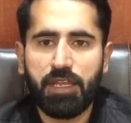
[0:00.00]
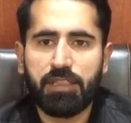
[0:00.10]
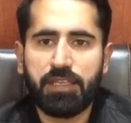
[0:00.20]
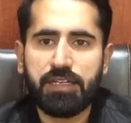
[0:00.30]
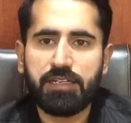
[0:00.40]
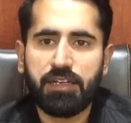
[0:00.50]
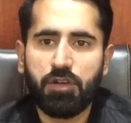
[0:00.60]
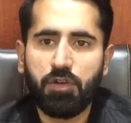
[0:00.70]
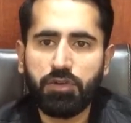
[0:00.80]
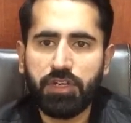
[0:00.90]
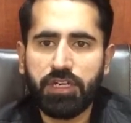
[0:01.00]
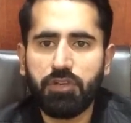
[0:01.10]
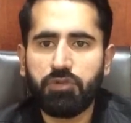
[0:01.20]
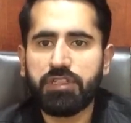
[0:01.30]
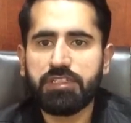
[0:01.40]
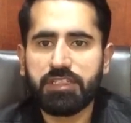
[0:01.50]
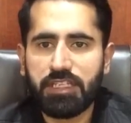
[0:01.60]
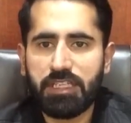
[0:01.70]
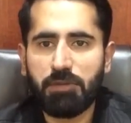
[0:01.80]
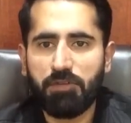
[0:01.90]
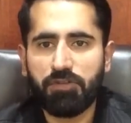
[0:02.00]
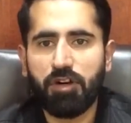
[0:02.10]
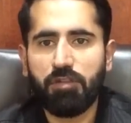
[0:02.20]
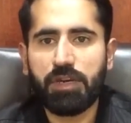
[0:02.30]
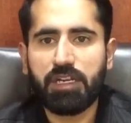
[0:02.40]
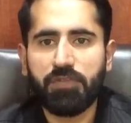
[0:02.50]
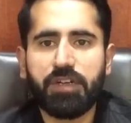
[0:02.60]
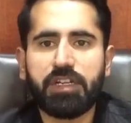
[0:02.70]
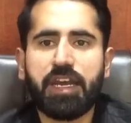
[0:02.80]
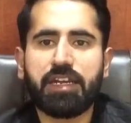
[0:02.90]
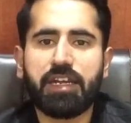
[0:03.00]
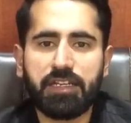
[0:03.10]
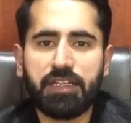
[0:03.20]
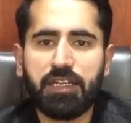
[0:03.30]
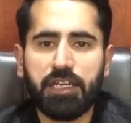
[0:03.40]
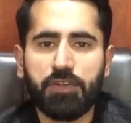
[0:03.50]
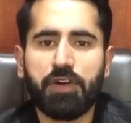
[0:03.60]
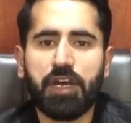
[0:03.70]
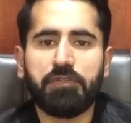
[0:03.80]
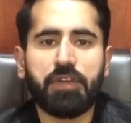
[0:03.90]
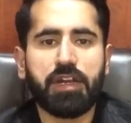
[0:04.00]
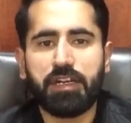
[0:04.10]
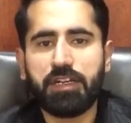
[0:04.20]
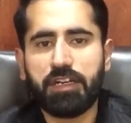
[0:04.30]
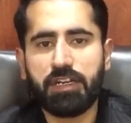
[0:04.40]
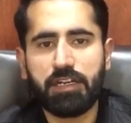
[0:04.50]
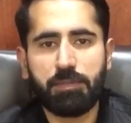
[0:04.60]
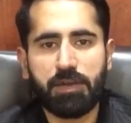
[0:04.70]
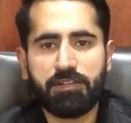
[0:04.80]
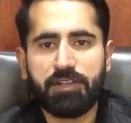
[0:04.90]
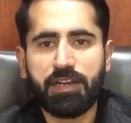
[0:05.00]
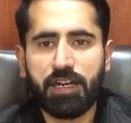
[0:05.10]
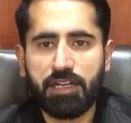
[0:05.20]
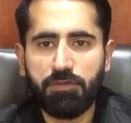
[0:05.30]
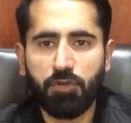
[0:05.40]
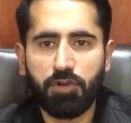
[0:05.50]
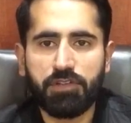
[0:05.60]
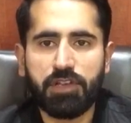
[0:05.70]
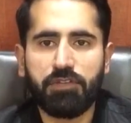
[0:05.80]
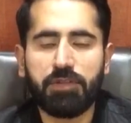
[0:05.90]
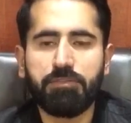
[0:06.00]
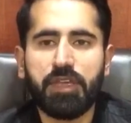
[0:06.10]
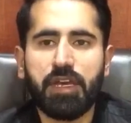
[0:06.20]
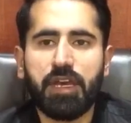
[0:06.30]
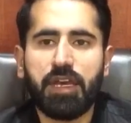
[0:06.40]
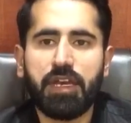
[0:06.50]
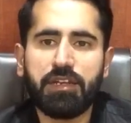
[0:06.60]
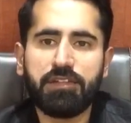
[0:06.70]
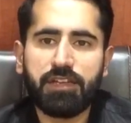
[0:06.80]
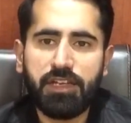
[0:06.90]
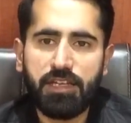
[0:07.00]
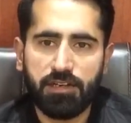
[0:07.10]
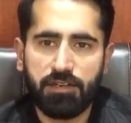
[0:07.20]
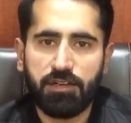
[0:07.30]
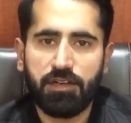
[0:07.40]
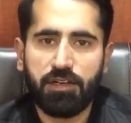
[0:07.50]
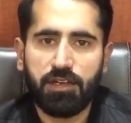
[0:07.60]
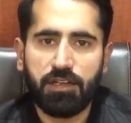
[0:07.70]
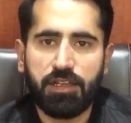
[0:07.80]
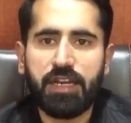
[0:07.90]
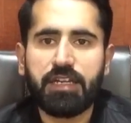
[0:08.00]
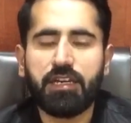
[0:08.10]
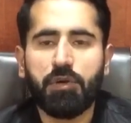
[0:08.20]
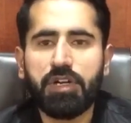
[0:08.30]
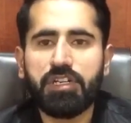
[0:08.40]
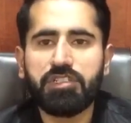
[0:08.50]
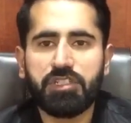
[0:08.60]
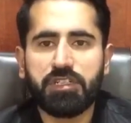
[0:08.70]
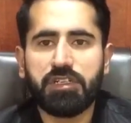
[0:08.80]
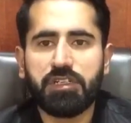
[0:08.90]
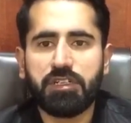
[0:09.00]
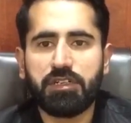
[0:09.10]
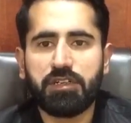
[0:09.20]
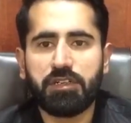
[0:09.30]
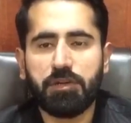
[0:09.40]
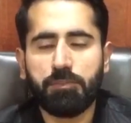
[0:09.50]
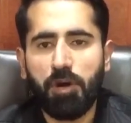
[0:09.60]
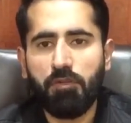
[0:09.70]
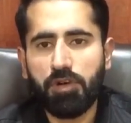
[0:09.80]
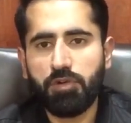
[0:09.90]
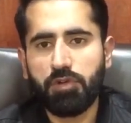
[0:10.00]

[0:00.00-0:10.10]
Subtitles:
that looking into the scheme of Government of India Act 1935 and Indian Independence Act 1947, it is clear that Governor General, the power to